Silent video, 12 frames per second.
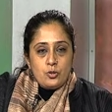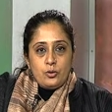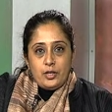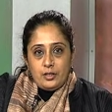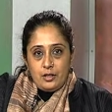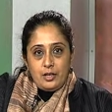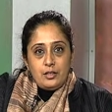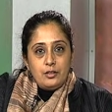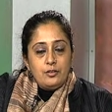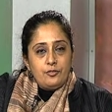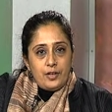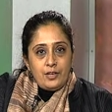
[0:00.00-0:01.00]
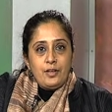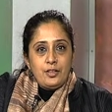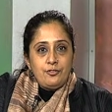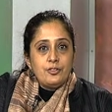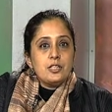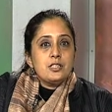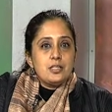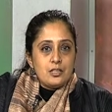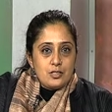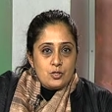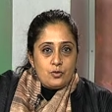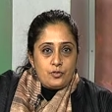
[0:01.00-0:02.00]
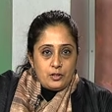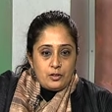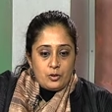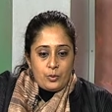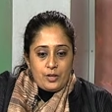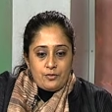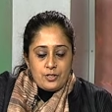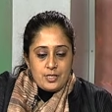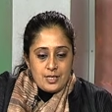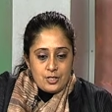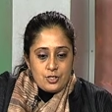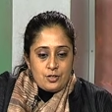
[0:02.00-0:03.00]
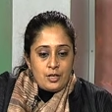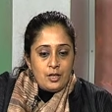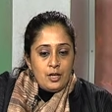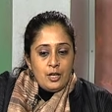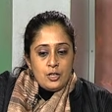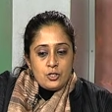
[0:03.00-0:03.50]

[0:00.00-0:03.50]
So in, in the very, very first years of the 21st century.